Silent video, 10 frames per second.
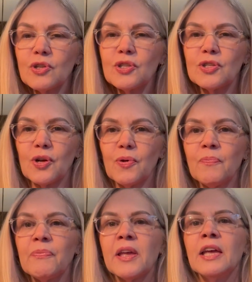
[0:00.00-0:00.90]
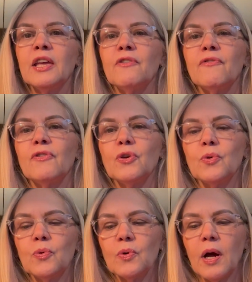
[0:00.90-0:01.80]
So if
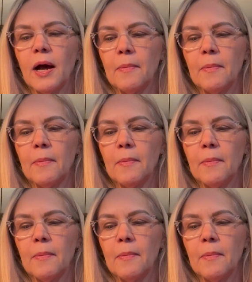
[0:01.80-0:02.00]
you